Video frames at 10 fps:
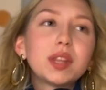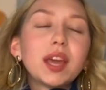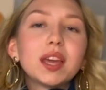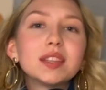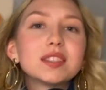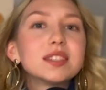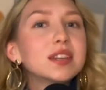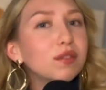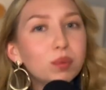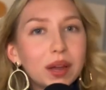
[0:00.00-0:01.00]
It's
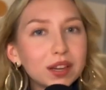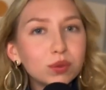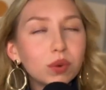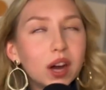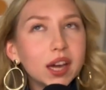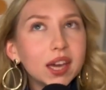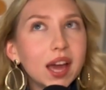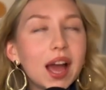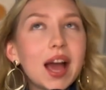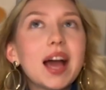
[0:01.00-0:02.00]
never black and white.
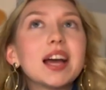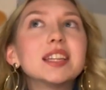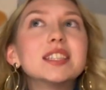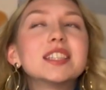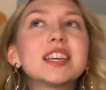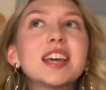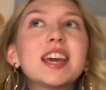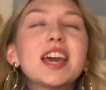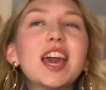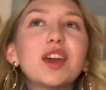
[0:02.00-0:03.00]
And
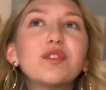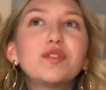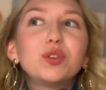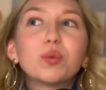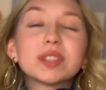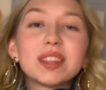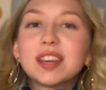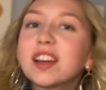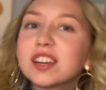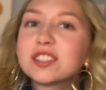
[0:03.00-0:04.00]
if you want to think
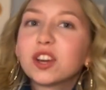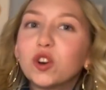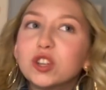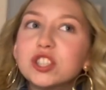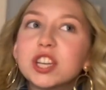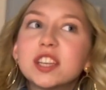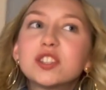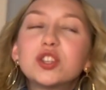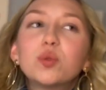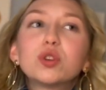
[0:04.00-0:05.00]
like a
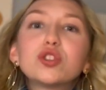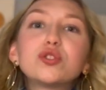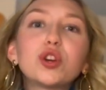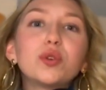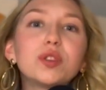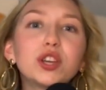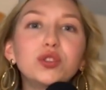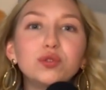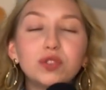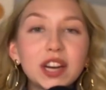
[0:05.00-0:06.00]
psychologist, you want to show that
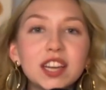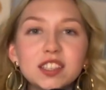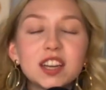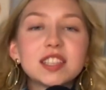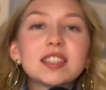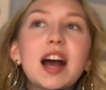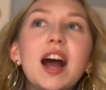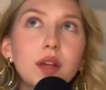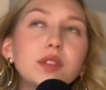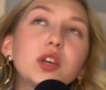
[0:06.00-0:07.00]
you recognize that
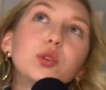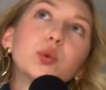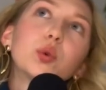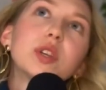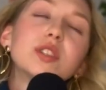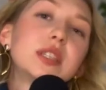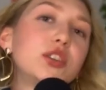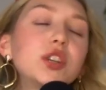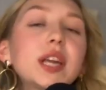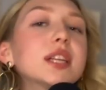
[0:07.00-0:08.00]
you're
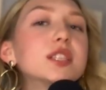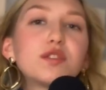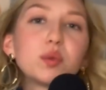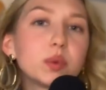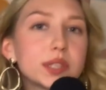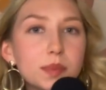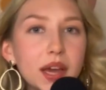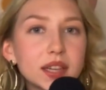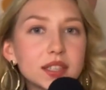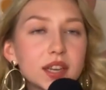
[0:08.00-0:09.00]
considering different
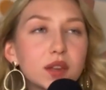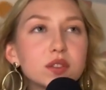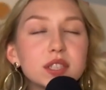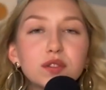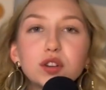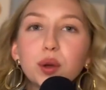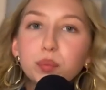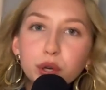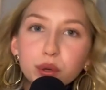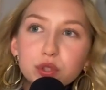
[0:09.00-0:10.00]
perspectives, different
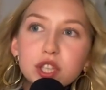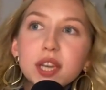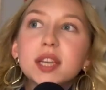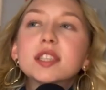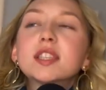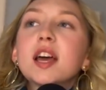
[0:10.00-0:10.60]
approaches.